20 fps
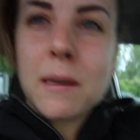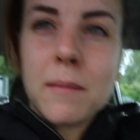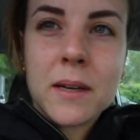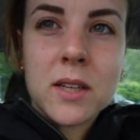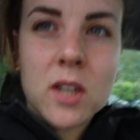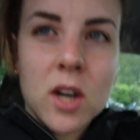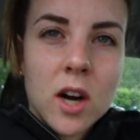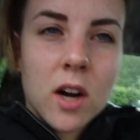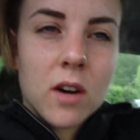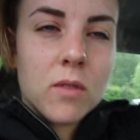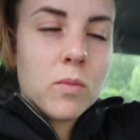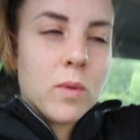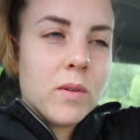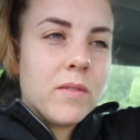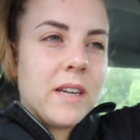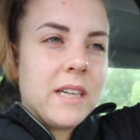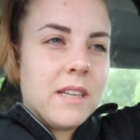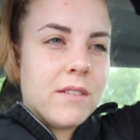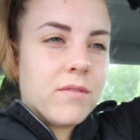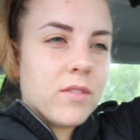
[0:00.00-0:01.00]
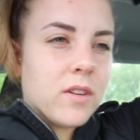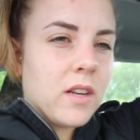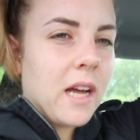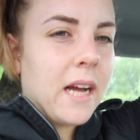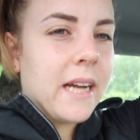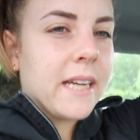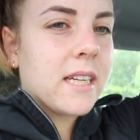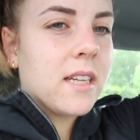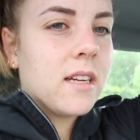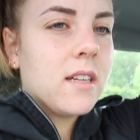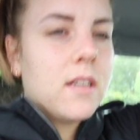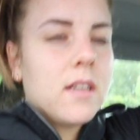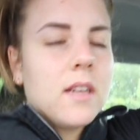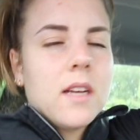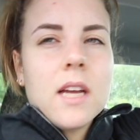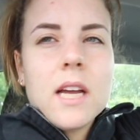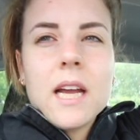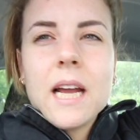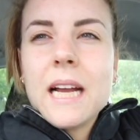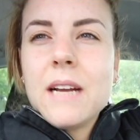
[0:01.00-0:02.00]
in my car. We're ready for like,
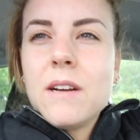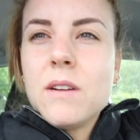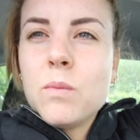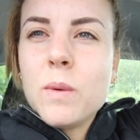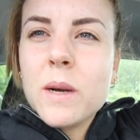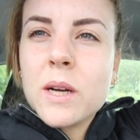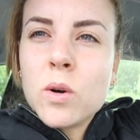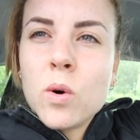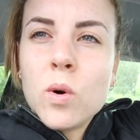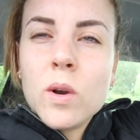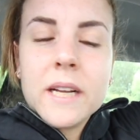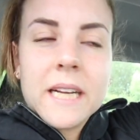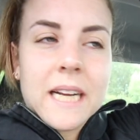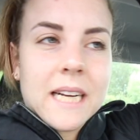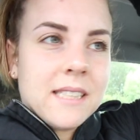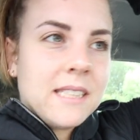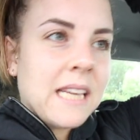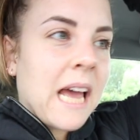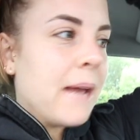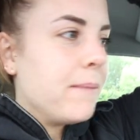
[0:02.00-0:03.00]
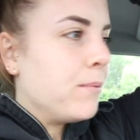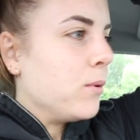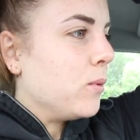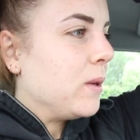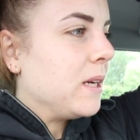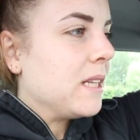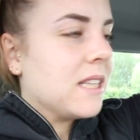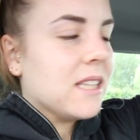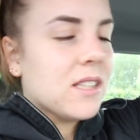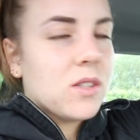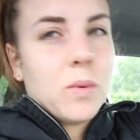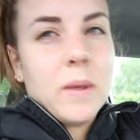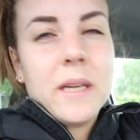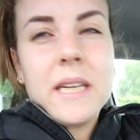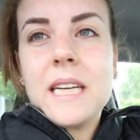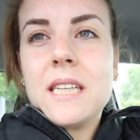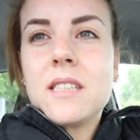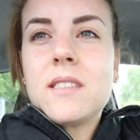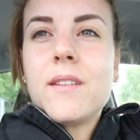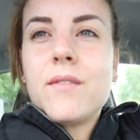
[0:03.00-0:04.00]
we're calling it a taper week this
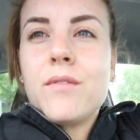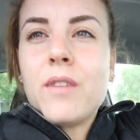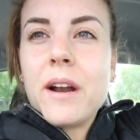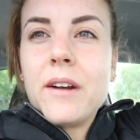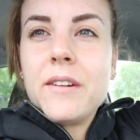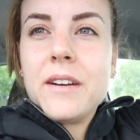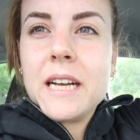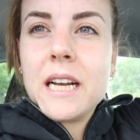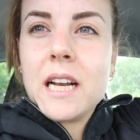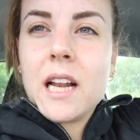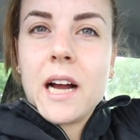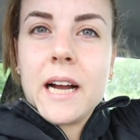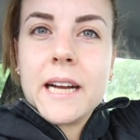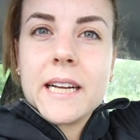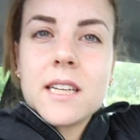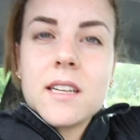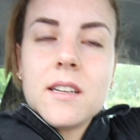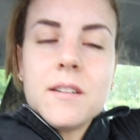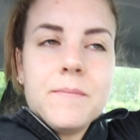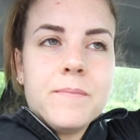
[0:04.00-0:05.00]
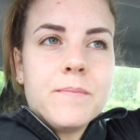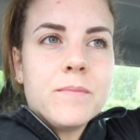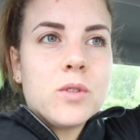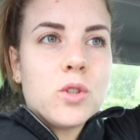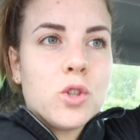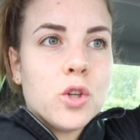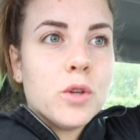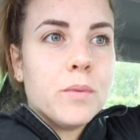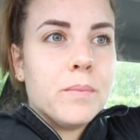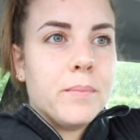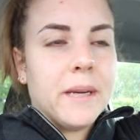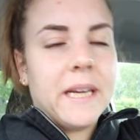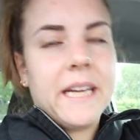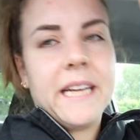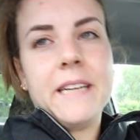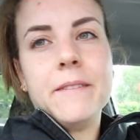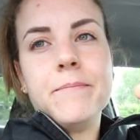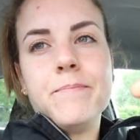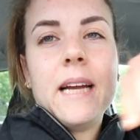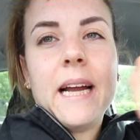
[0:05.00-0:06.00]
week. It's a very like, should
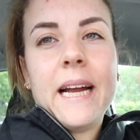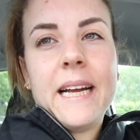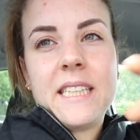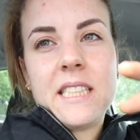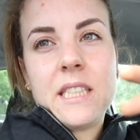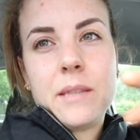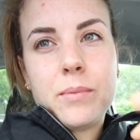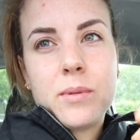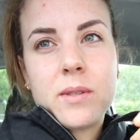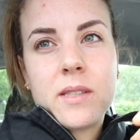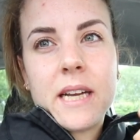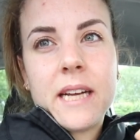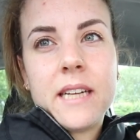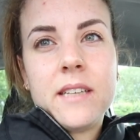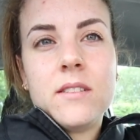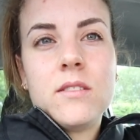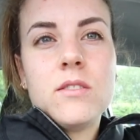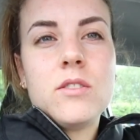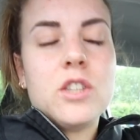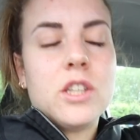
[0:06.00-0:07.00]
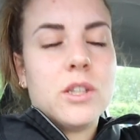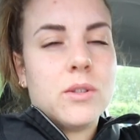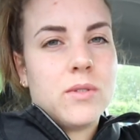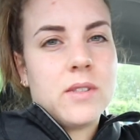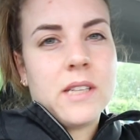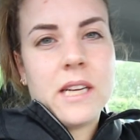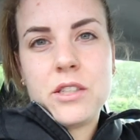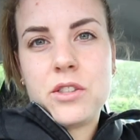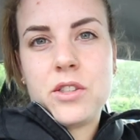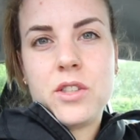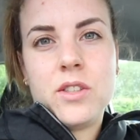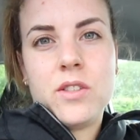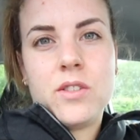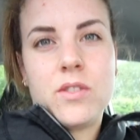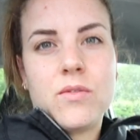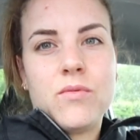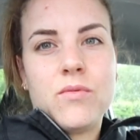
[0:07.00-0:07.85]
be 80% chilled sessions